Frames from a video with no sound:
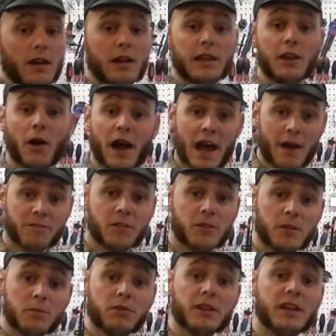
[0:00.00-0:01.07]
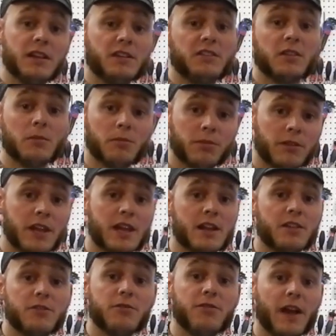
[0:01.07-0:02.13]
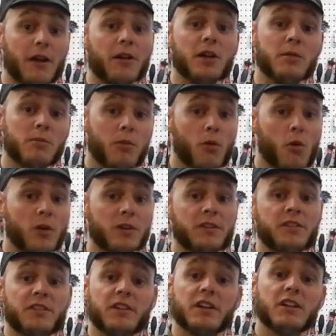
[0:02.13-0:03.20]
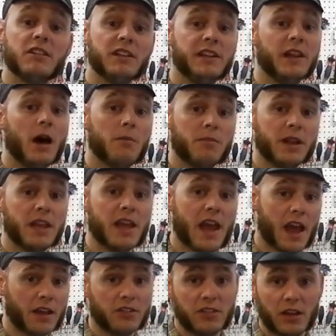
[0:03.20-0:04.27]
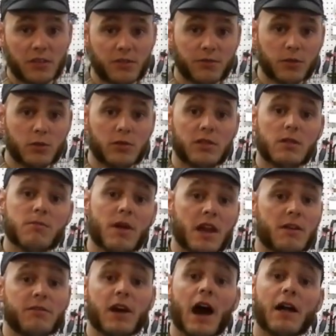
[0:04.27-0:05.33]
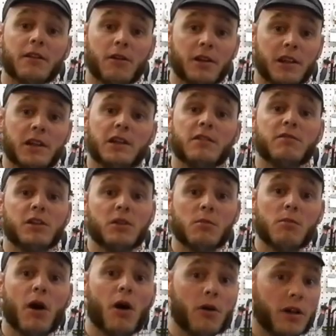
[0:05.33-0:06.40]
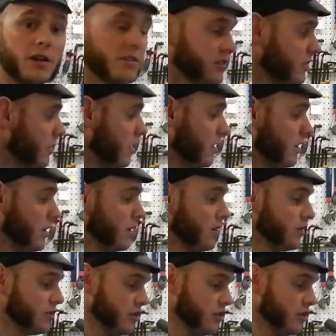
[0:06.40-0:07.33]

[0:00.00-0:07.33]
Now after the bleed is complete, it's very important to clean up any excess fluid that may have gotten on any of the components. So